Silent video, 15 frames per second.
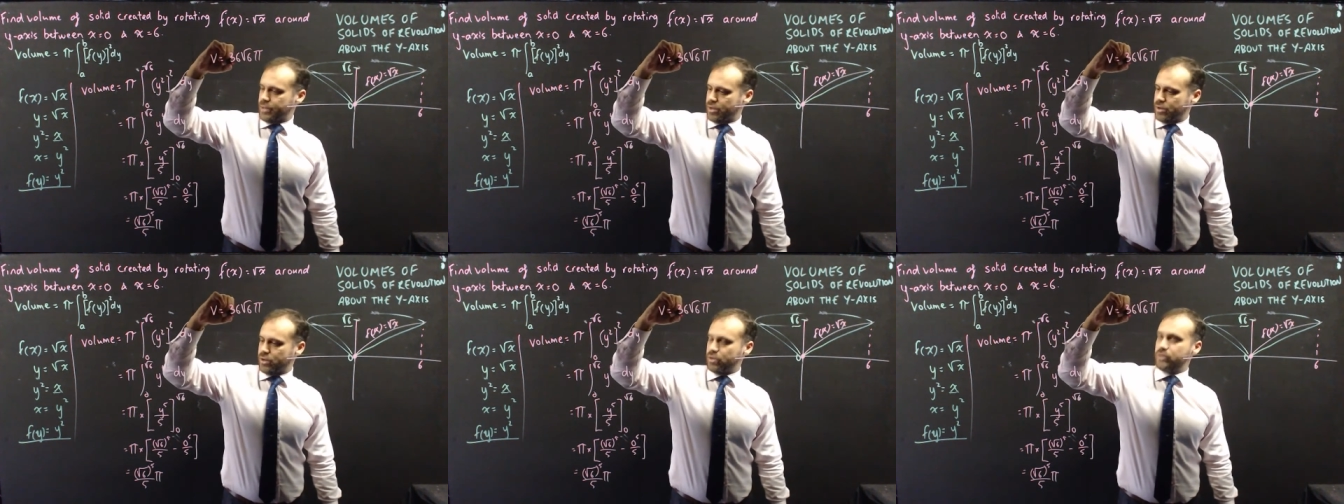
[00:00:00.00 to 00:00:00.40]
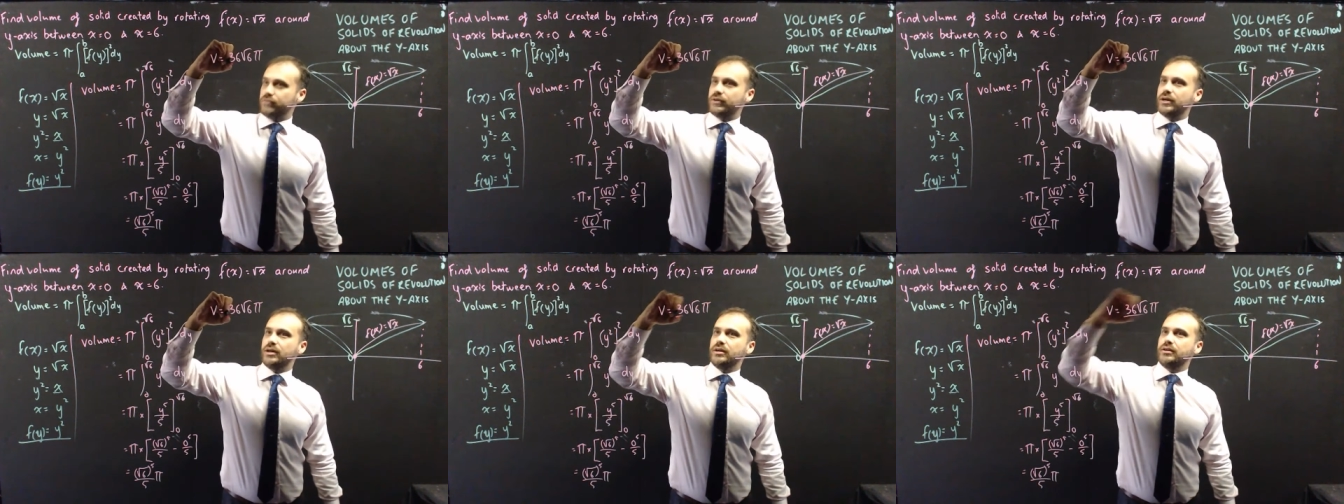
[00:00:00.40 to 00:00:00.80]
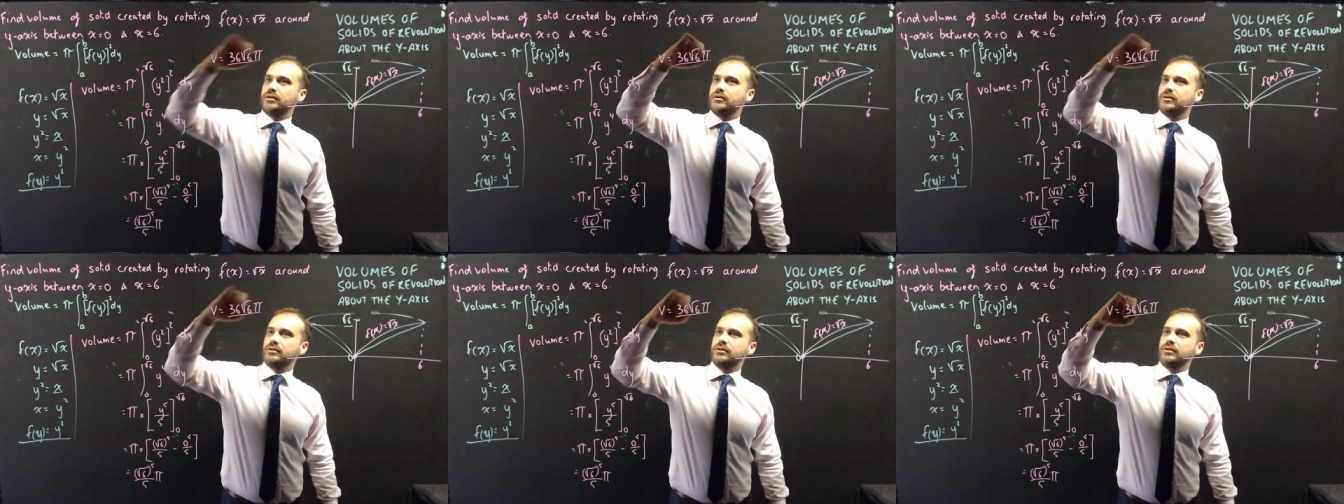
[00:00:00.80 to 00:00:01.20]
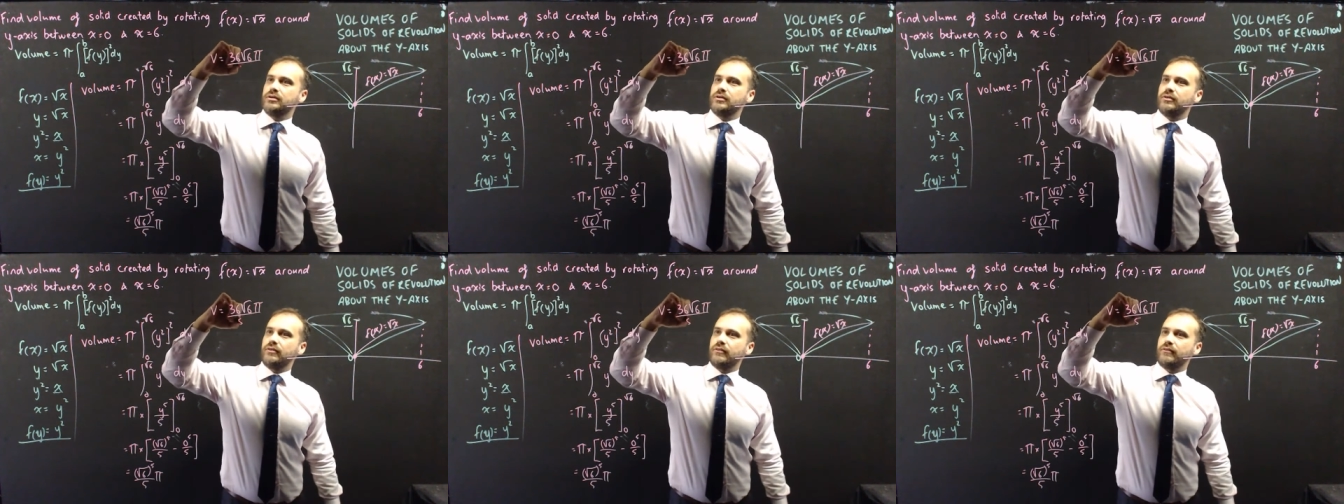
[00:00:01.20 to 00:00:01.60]
over
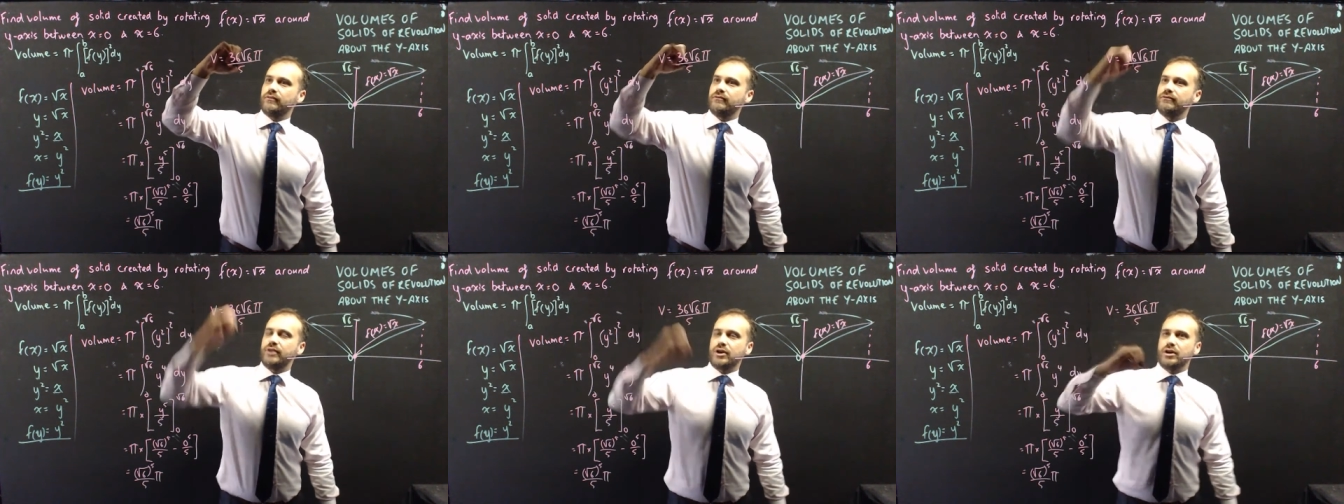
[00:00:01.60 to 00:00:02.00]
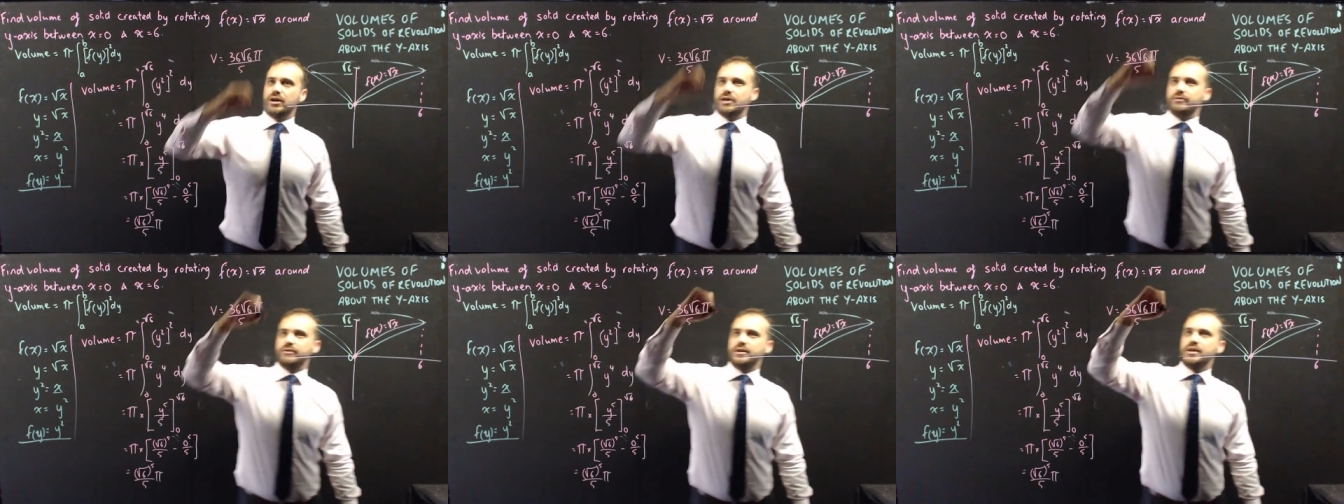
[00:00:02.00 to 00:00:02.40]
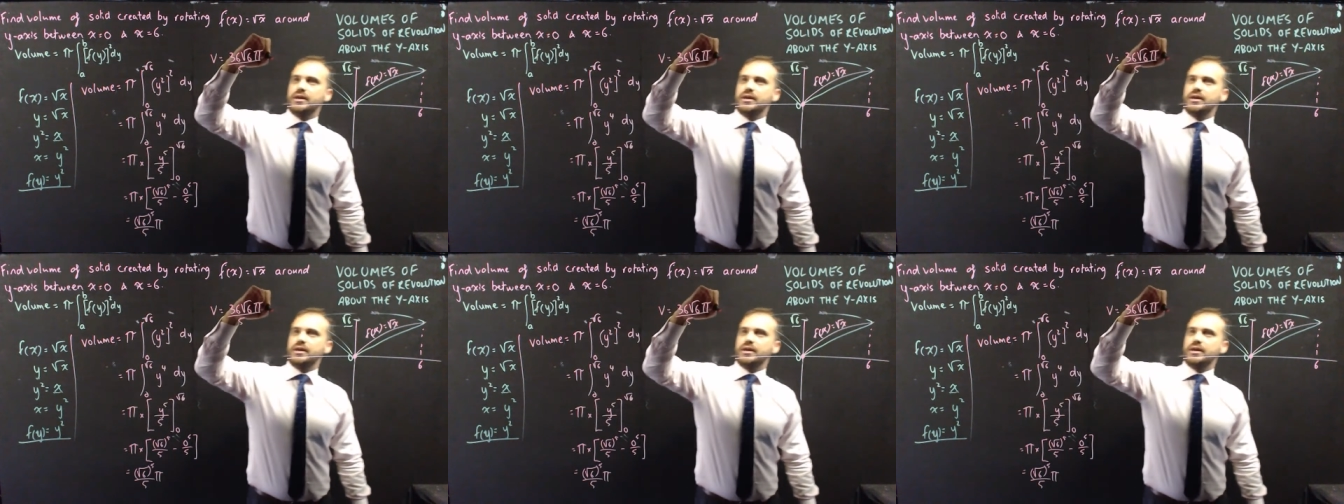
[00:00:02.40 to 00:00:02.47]
5.